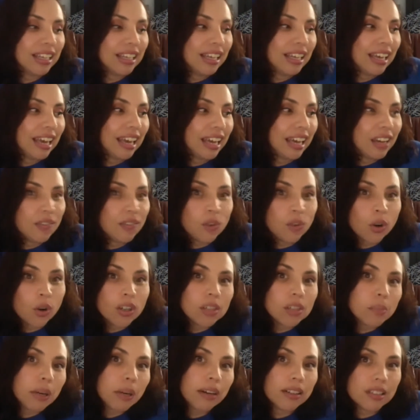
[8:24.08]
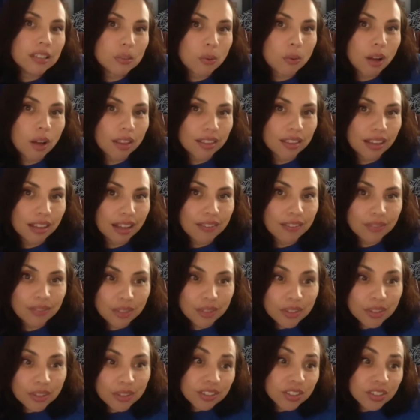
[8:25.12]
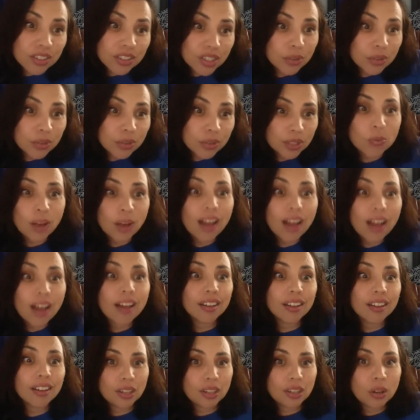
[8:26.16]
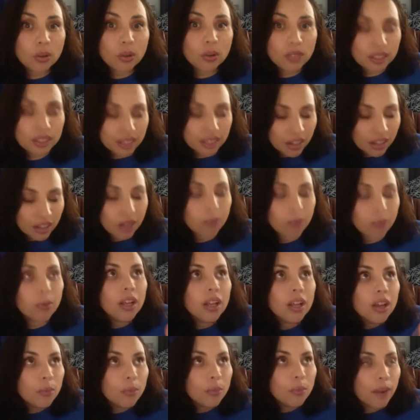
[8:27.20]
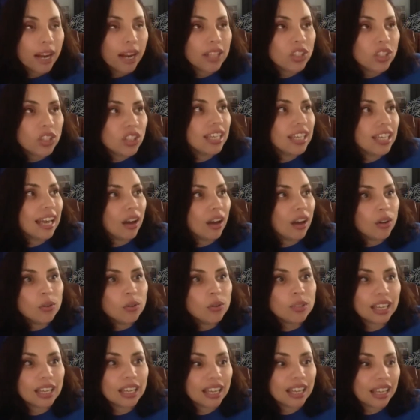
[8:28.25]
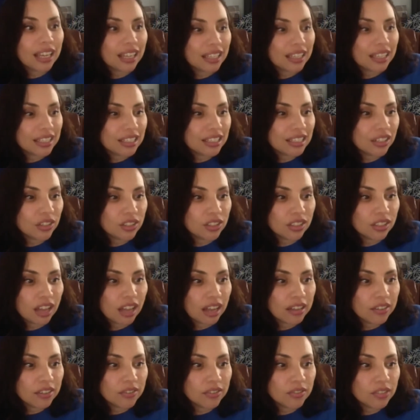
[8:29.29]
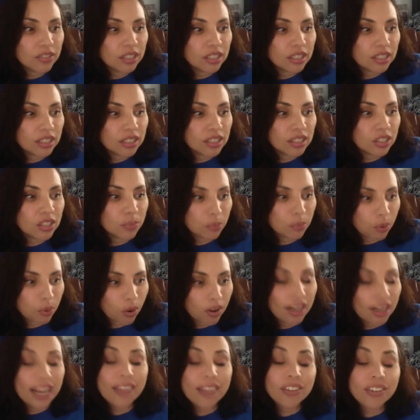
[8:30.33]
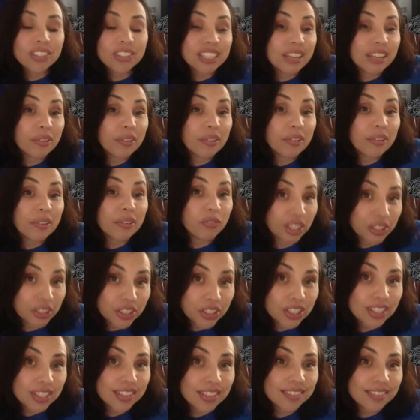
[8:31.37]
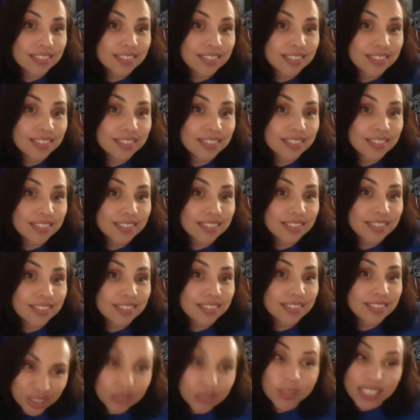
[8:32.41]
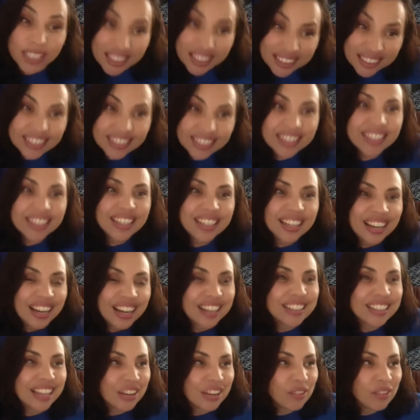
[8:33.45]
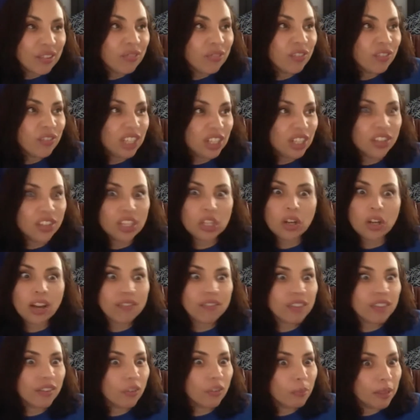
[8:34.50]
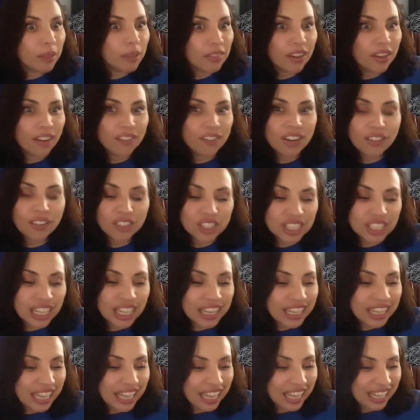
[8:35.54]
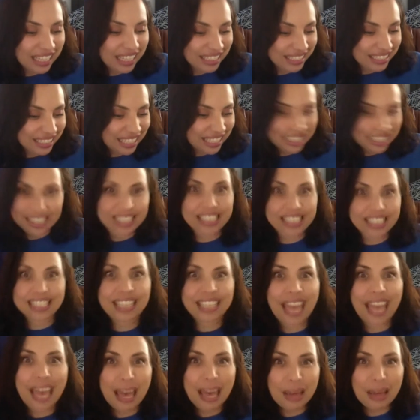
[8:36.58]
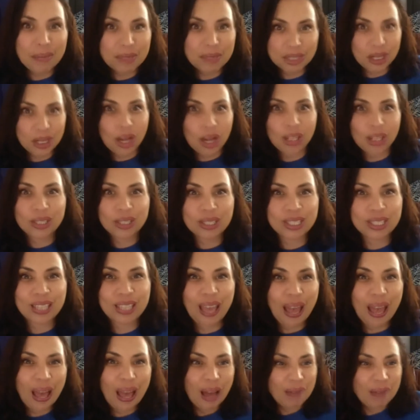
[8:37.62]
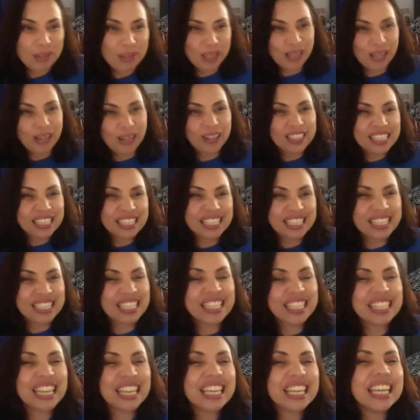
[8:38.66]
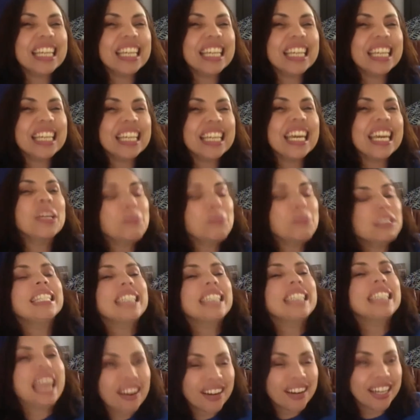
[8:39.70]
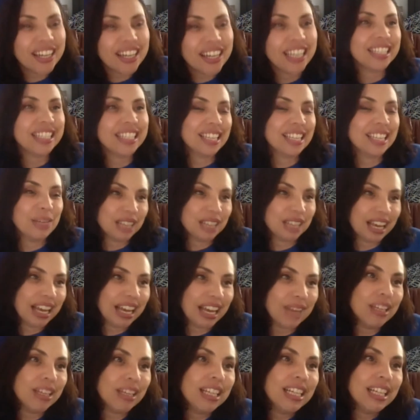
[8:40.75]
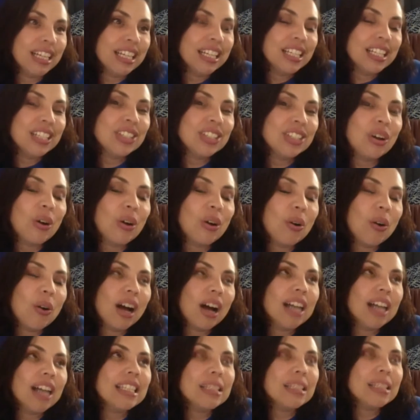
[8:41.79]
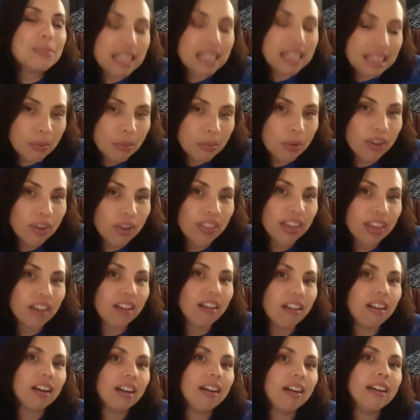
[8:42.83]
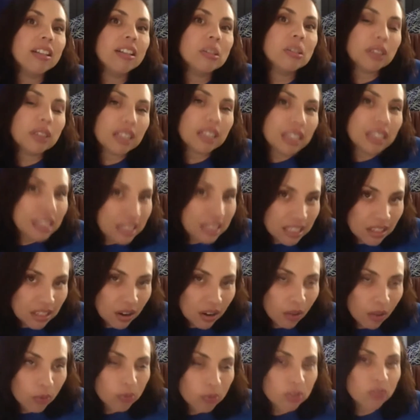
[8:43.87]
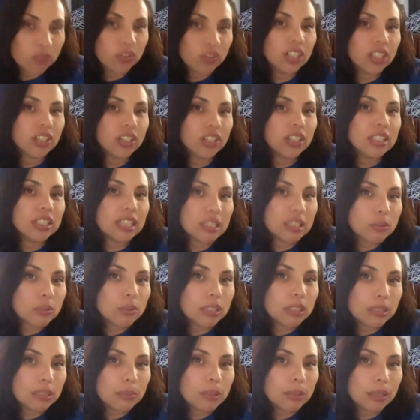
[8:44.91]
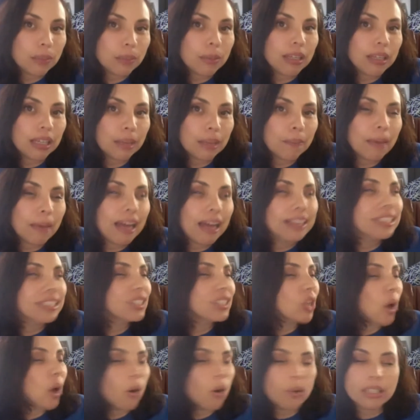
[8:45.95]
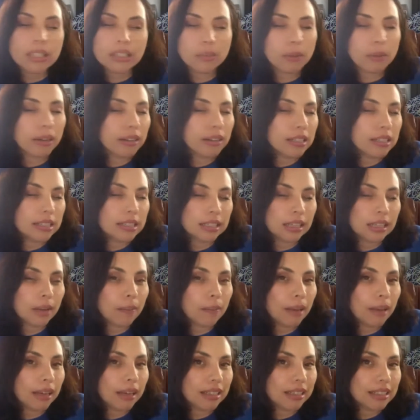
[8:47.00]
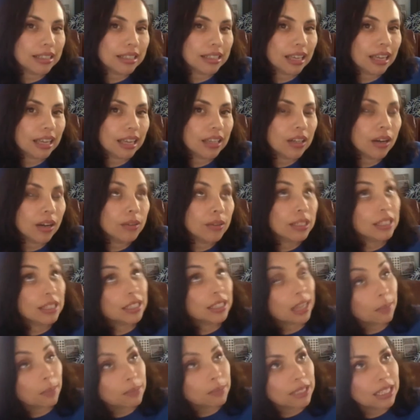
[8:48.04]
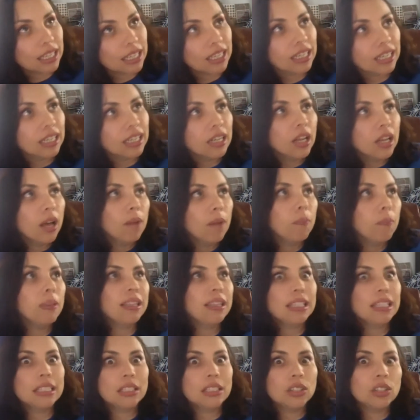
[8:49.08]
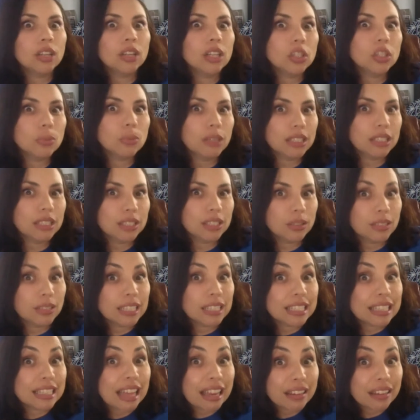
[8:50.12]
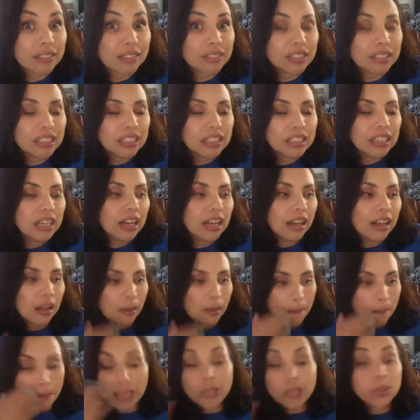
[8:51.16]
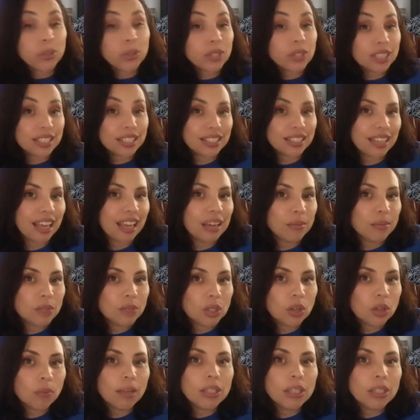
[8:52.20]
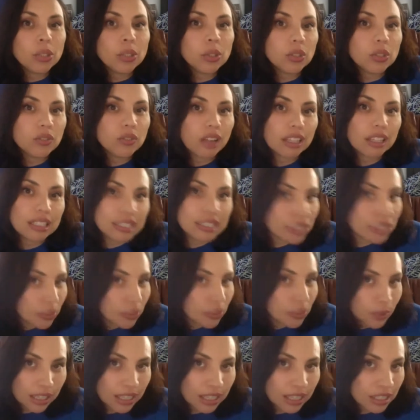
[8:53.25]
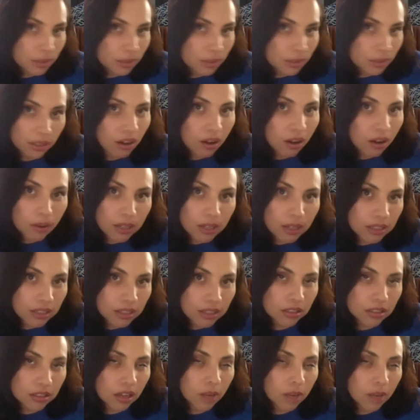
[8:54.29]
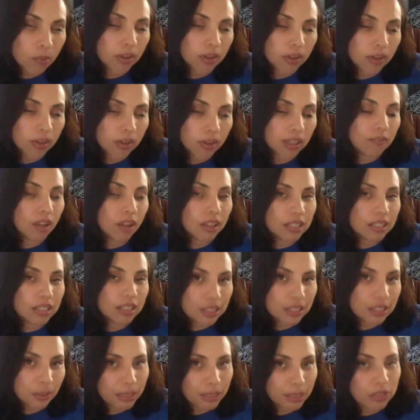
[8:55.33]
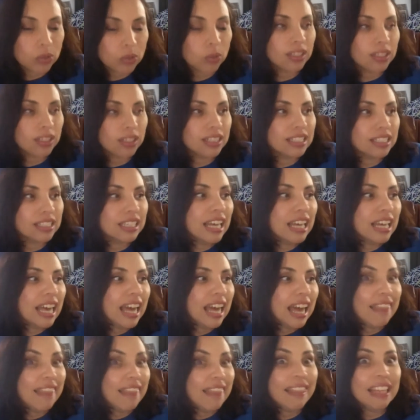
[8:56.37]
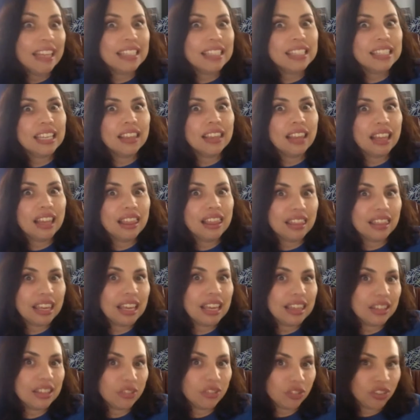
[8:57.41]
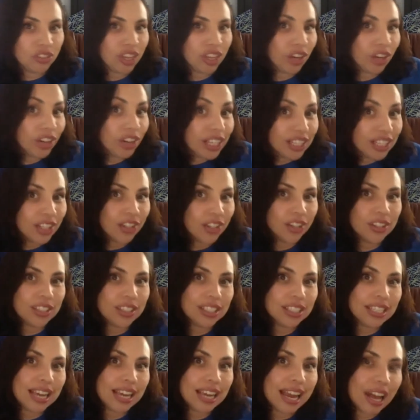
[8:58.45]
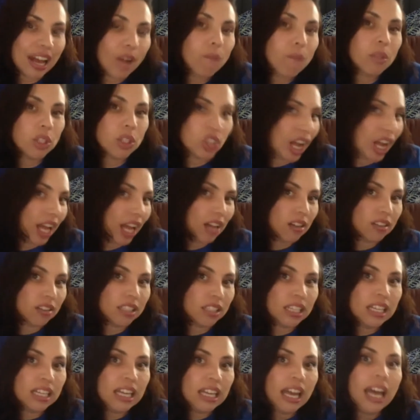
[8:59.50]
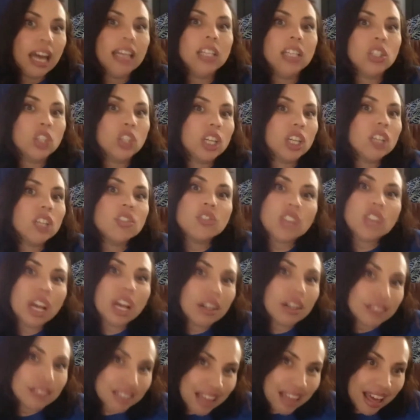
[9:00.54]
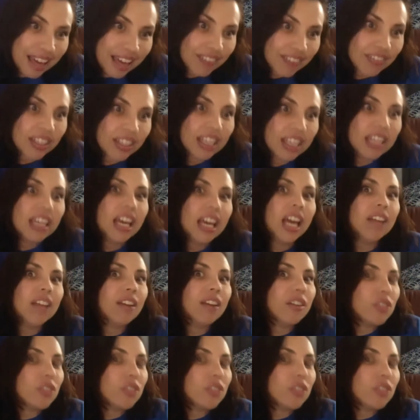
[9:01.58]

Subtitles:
And of course, parents want that for their children as well, that they are branching out, and there's a lot of support, and there's a lot of fears that we have to deal with. Yeah. A lot of fear that, I've never been there, I've never done that. Is this a scam? Is college a scam? It can be scary at the same time. So us meeting them where they are and sort of easing all those fears has really been a big impact. It's always the parents that come back and say, I was a skeptic, but this has changed my student's life. Mentors the same. Mentors volunteer with us. We are always onboarding volunteer mentors. And they say they think that they're here to help the child and to change a child's life. And after